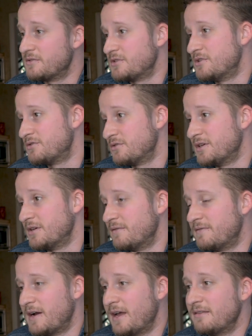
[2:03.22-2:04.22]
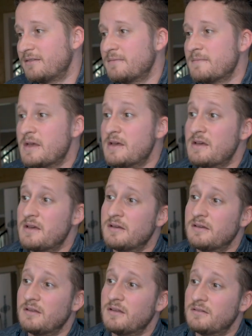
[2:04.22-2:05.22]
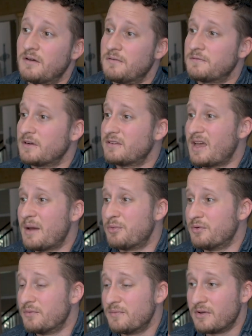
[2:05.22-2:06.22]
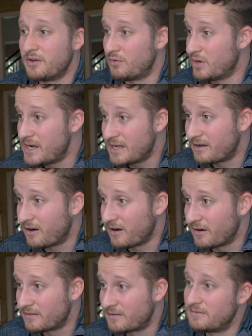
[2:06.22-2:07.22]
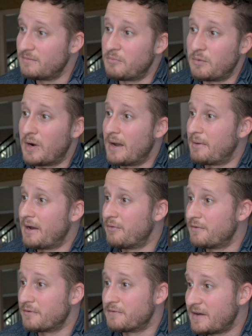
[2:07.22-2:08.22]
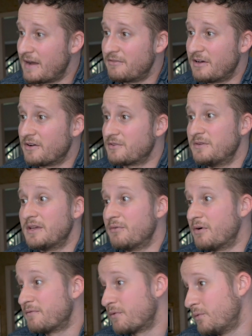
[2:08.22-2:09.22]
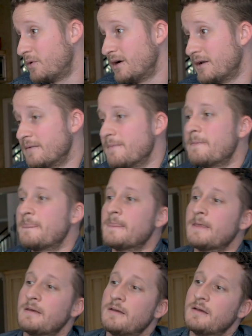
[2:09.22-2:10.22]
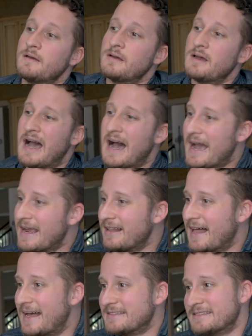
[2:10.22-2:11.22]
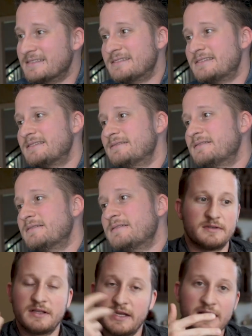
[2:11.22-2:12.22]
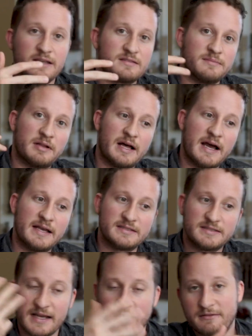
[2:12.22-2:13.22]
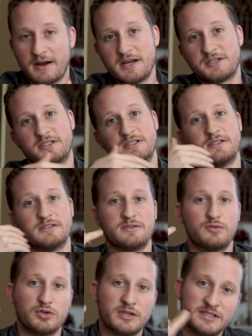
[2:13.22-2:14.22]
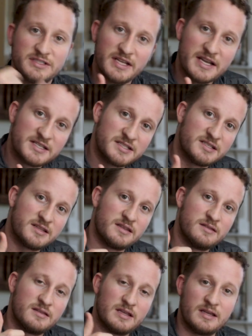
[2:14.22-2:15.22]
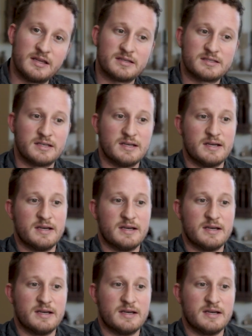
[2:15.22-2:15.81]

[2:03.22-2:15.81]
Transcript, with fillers: those are usually good finds. So for example, greeting cards. Why buy one for $5 when you get one for one? Eyeglasses, cleaning supplies, decoration, organization things,